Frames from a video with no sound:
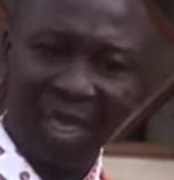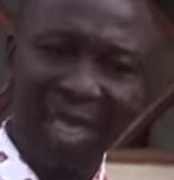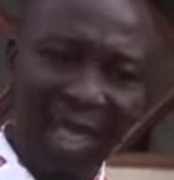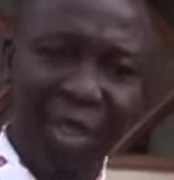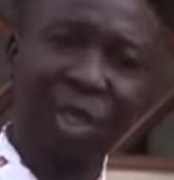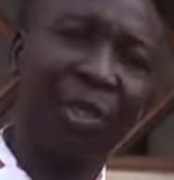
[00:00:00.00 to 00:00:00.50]

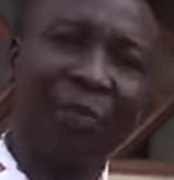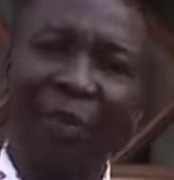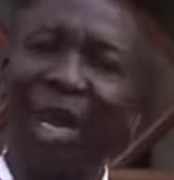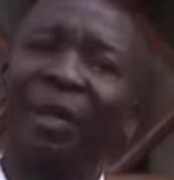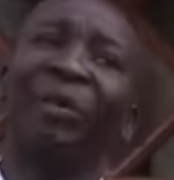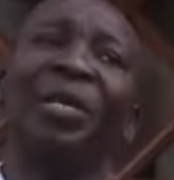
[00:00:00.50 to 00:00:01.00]
in a chief
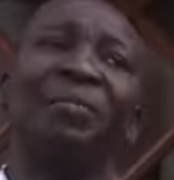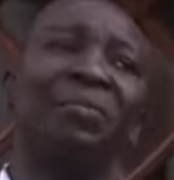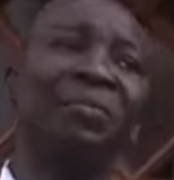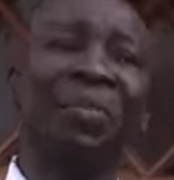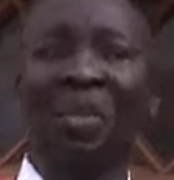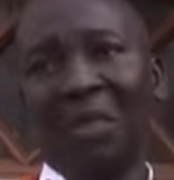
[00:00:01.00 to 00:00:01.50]

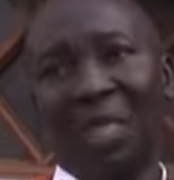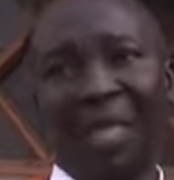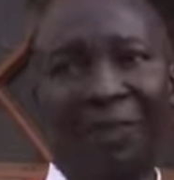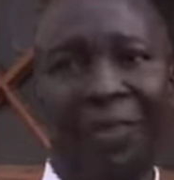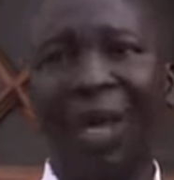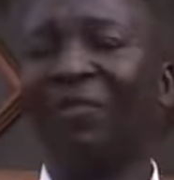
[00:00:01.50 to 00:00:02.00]
harem or in
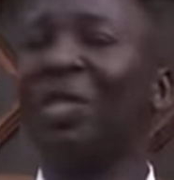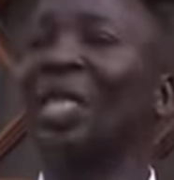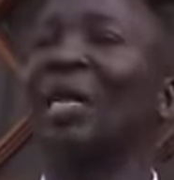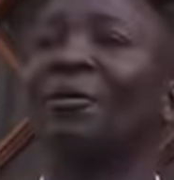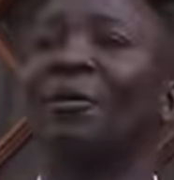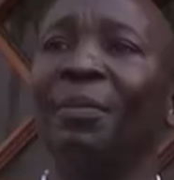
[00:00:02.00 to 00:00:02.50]
a private
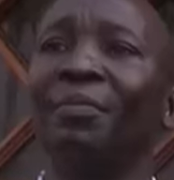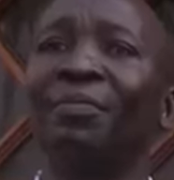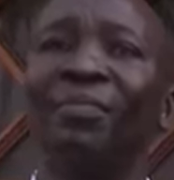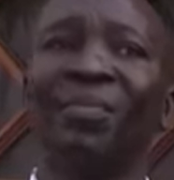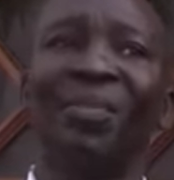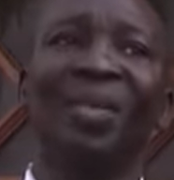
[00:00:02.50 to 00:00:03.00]
harem,
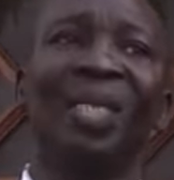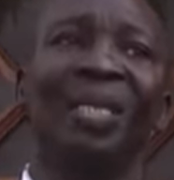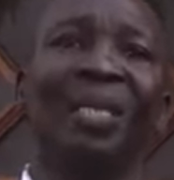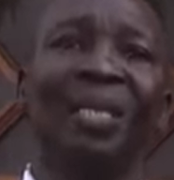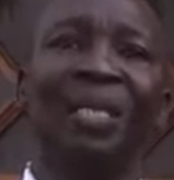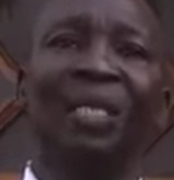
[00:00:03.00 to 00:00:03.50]

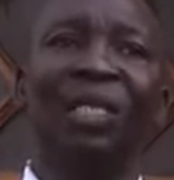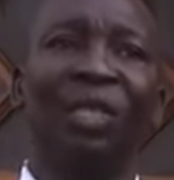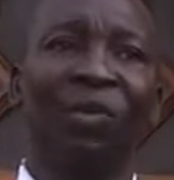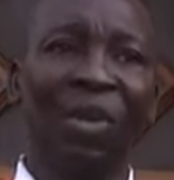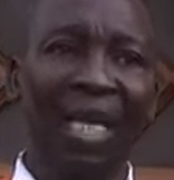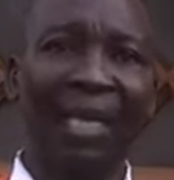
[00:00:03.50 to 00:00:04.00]
she
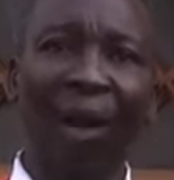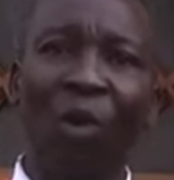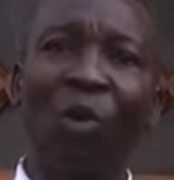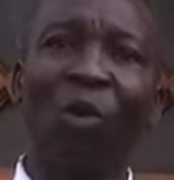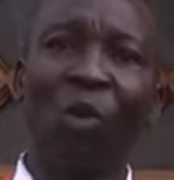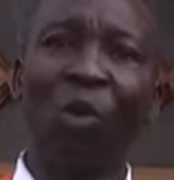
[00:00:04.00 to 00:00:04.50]
wears her
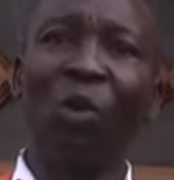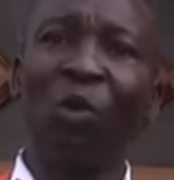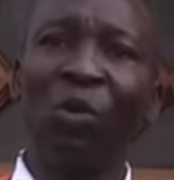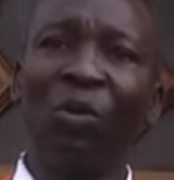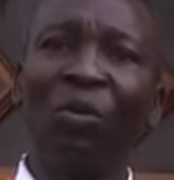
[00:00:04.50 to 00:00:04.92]
Okuku,